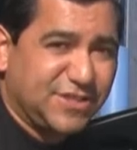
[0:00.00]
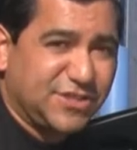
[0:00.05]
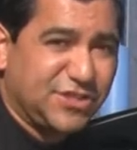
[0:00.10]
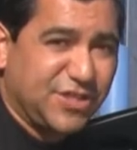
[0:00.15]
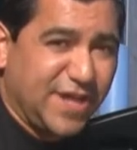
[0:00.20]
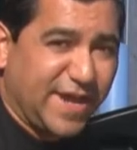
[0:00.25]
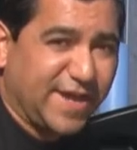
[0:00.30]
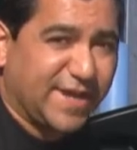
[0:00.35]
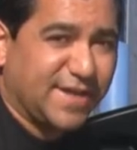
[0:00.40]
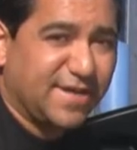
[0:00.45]

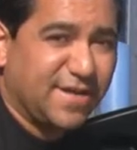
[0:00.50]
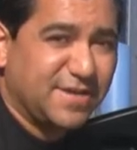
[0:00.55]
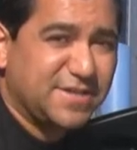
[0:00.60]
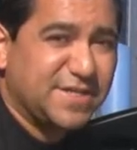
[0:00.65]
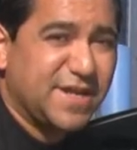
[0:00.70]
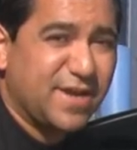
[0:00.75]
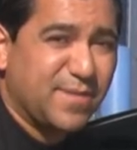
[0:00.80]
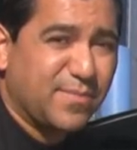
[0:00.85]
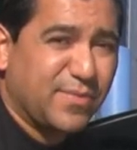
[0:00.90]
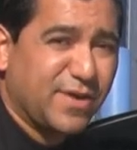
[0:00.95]
check our
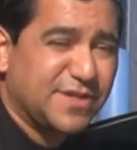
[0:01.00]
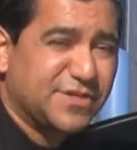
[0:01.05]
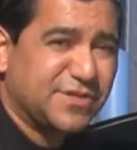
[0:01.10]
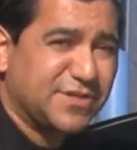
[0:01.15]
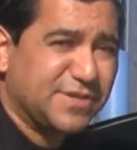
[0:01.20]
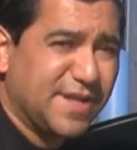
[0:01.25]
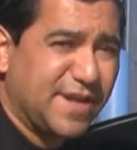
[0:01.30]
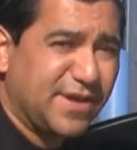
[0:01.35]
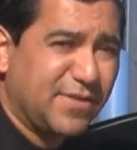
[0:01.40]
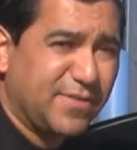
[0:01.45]
tire
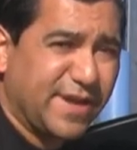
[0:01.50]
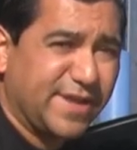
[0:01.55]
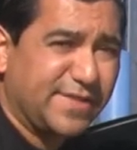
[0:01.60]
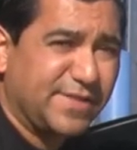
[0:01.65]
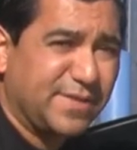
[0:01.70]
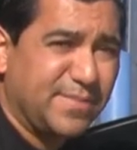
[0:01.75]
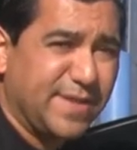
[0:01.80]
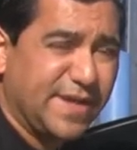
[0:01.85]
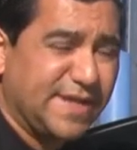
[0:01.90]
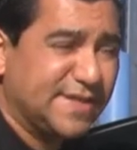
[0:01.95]
pressures on a
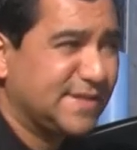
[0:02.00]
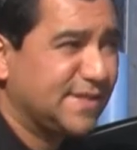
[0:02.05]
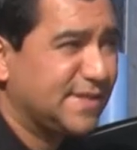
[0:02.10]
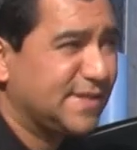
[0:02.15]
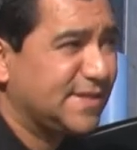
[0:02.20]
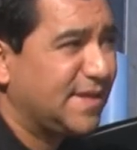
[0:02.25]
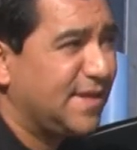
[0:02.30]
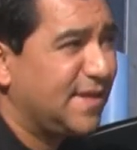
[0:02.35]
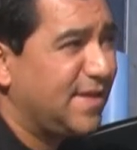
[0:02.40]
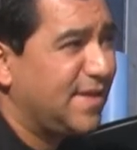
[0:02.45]
regular basis?